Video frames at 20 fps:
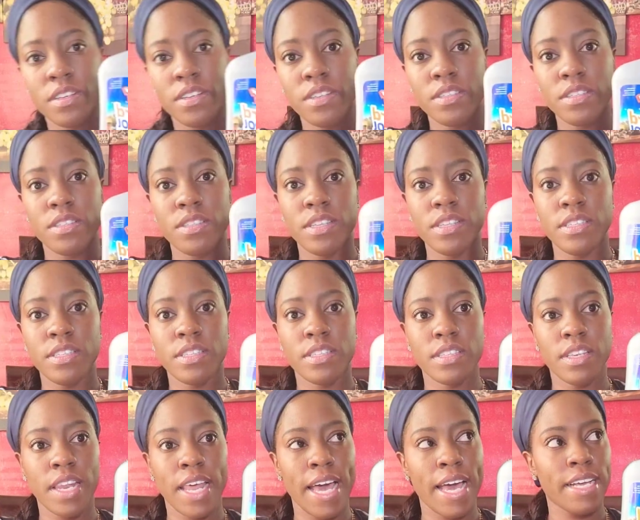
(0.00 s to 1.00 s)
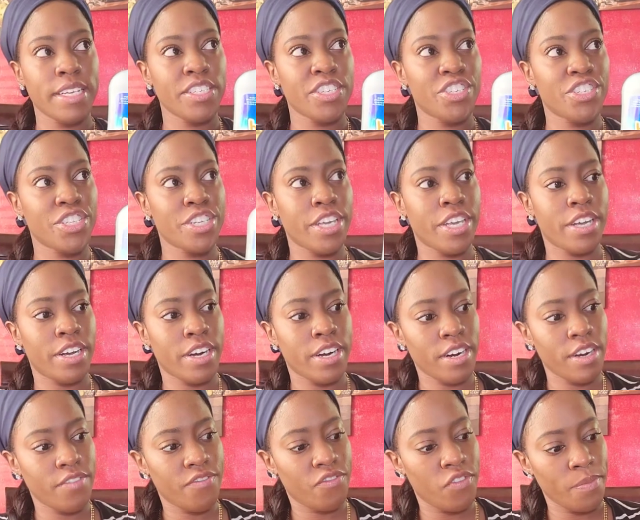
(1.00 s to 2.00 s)
since last
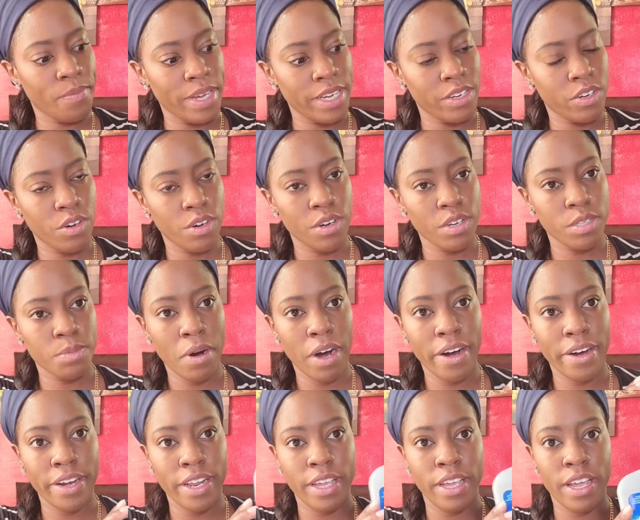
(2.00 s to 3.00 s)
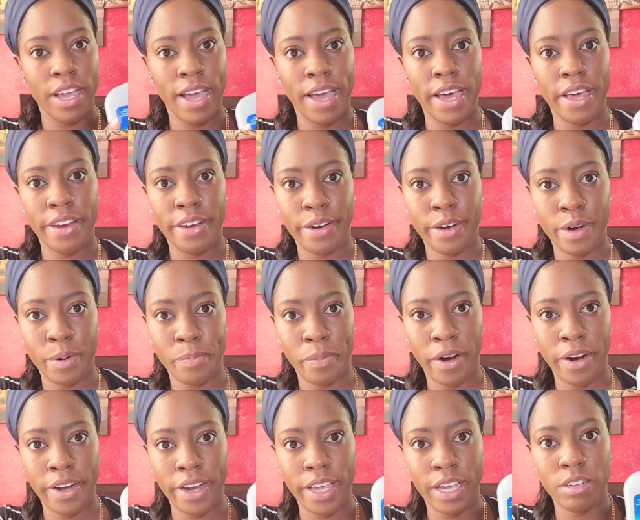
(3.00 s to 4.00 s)
year for my daughter's party. I had her
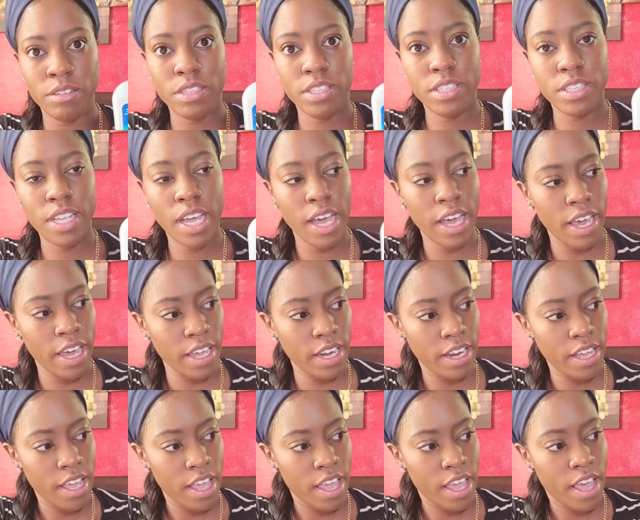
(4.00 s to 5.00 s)
party outside.